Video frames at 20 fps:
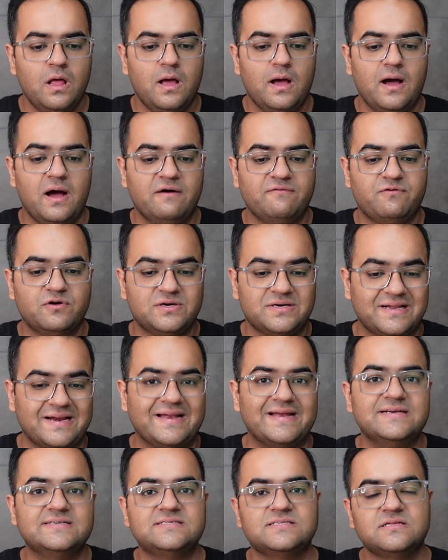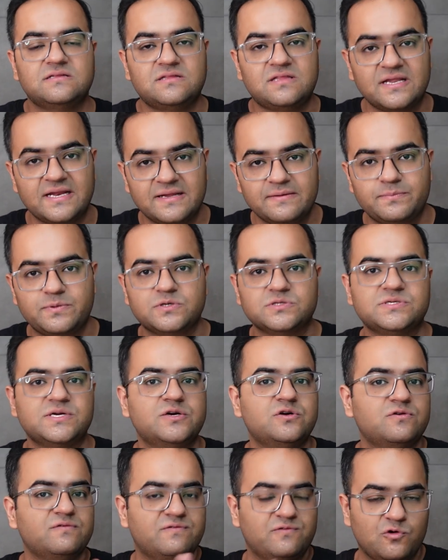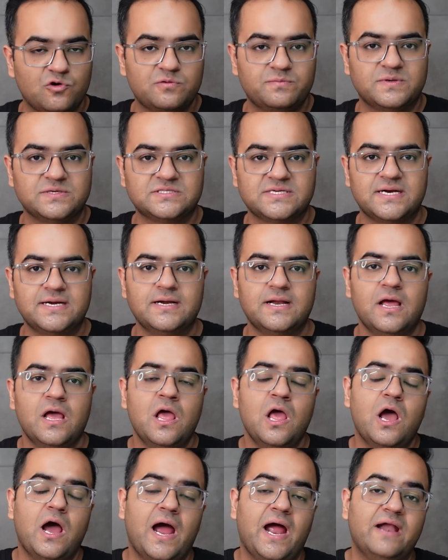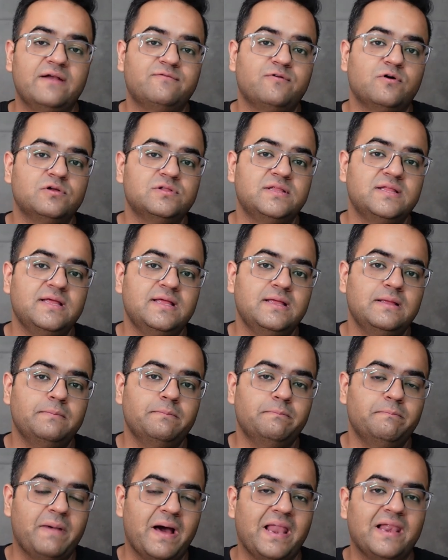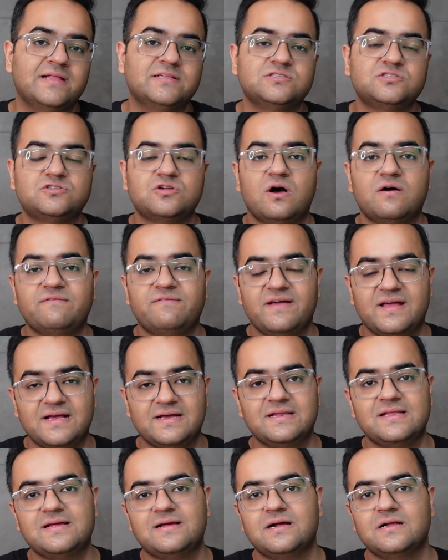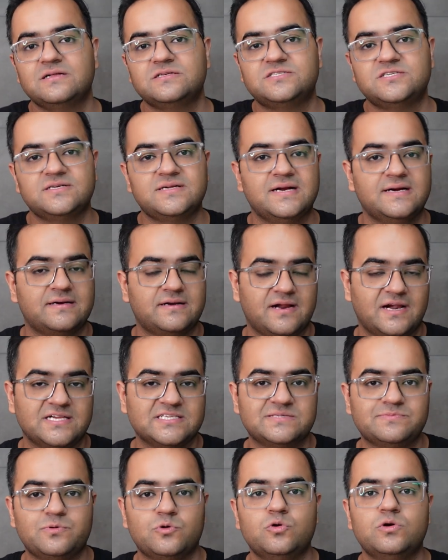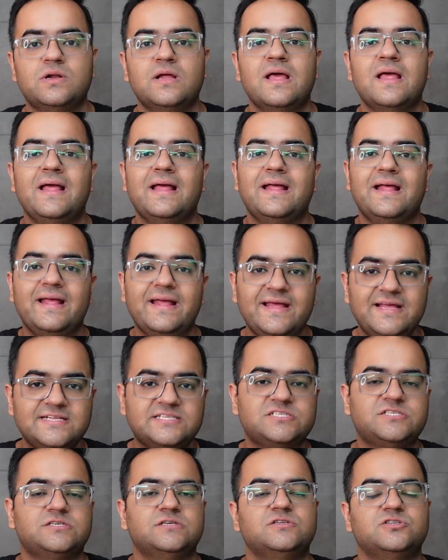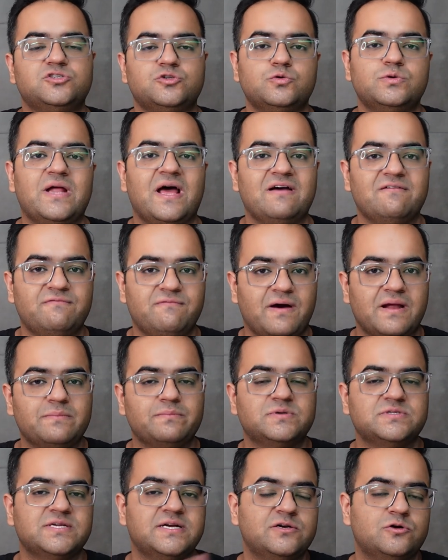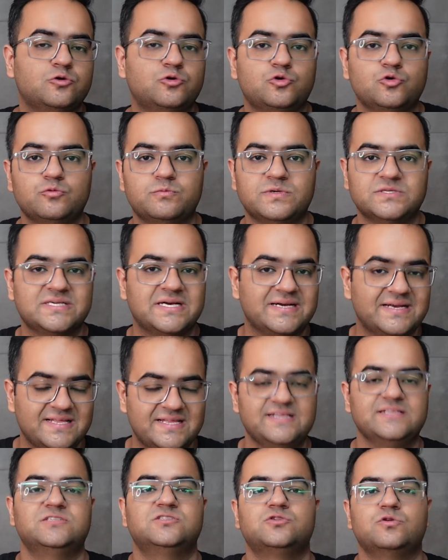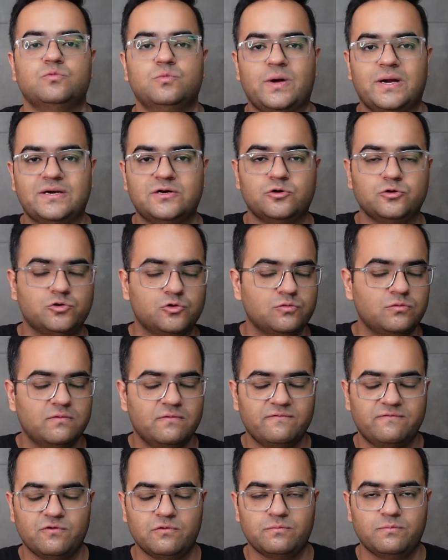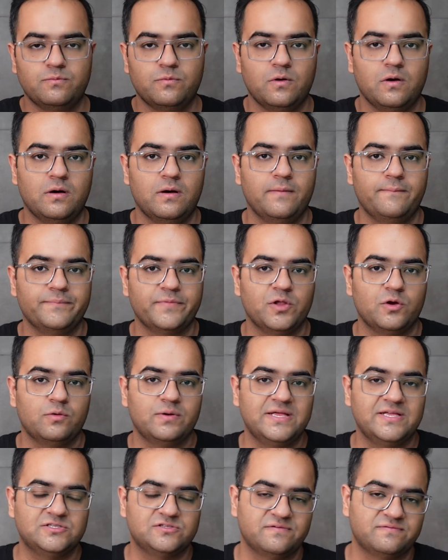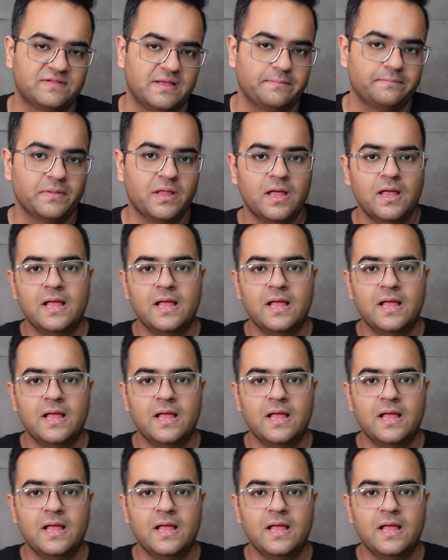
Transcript: Uh, for trades, three percent to four percent, and for the balance of agriculture and transport, each should have one percent to two percent each. So one to two for uh, you know, each of them.